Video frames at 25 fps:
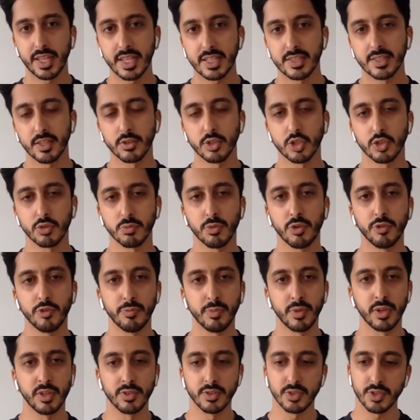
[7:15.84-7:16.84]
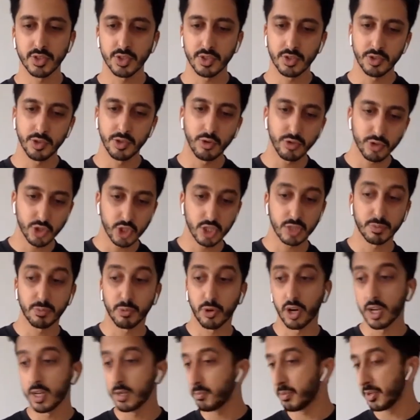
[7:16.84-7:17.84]
these social movements, not just
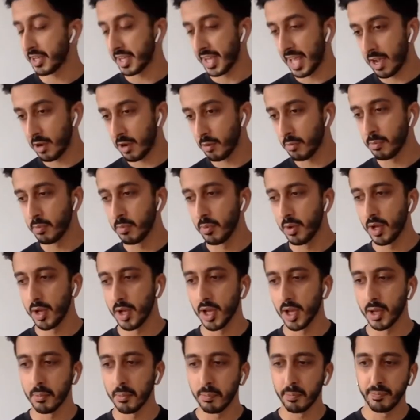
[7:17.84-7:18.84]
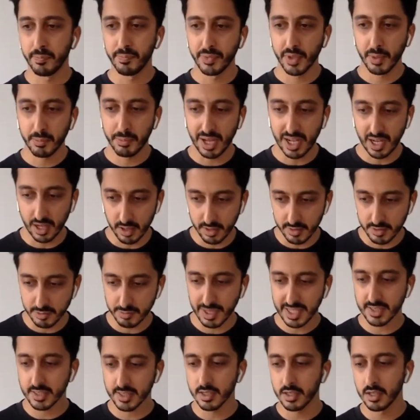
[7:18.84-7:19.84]
Pride, but now Black
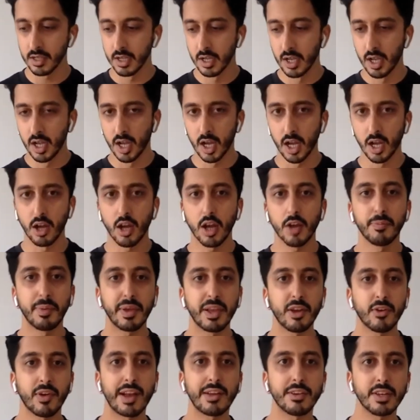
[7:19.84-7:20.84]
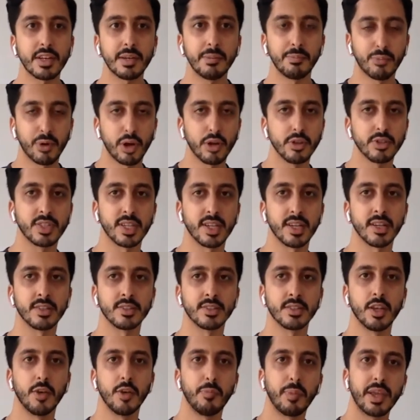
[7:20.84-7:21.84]
Lives Matter, have been grounded in
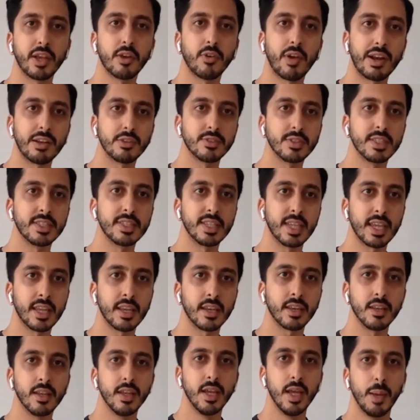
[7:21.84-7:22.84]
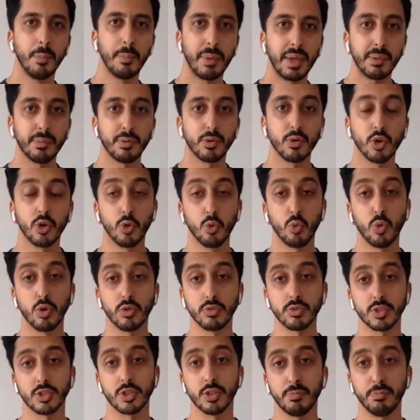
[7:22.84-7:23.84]
protests, have been grounded in people who
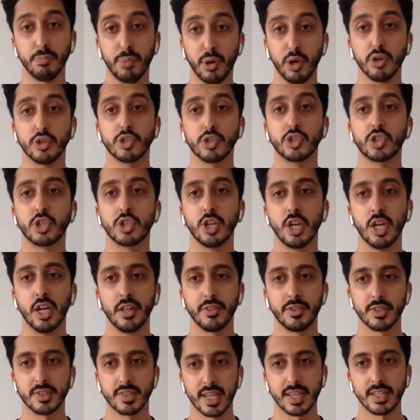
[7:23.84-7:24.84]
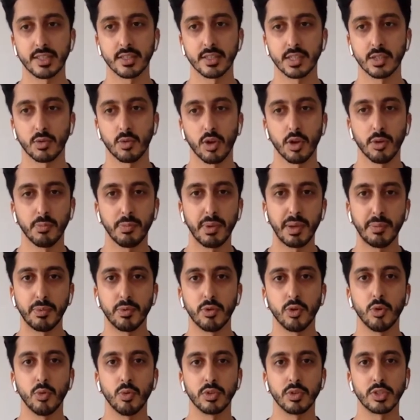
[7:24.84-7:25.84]
want to push the status quo,
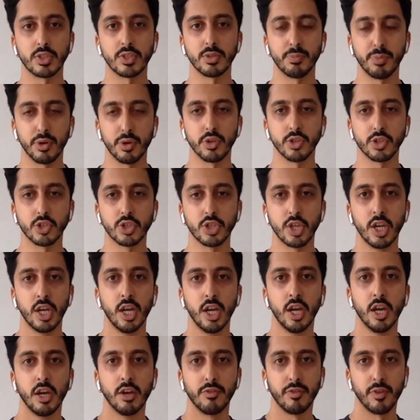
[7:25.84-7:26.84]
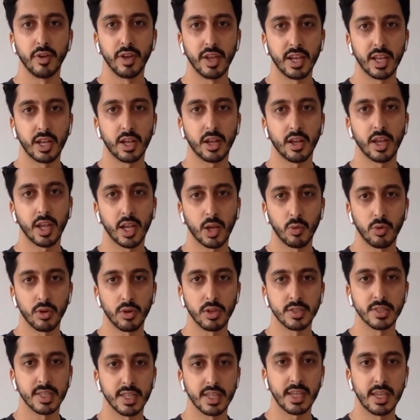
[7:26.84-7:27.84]
people who want to push for
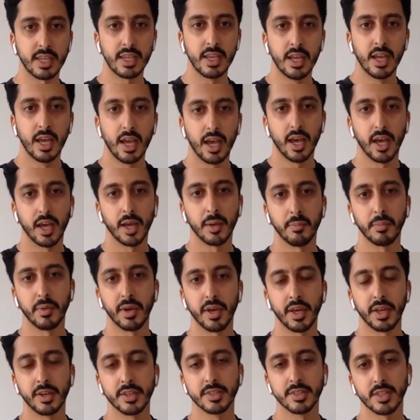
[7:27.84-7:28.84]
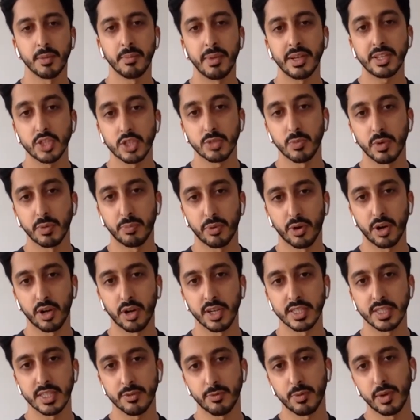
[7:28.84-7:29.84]
equality. And as I mentioned with
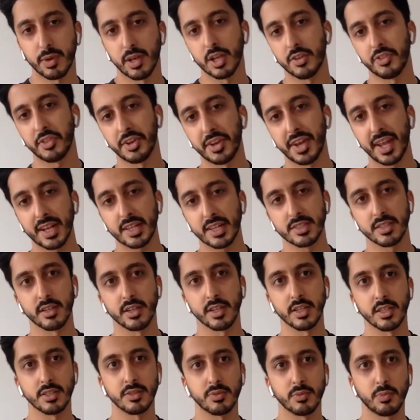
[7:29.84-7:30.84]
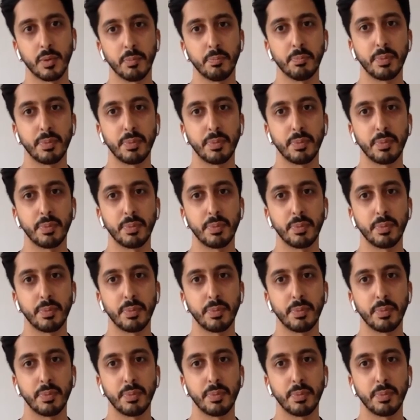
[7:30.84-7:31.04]
Pride, if we look at the next slide,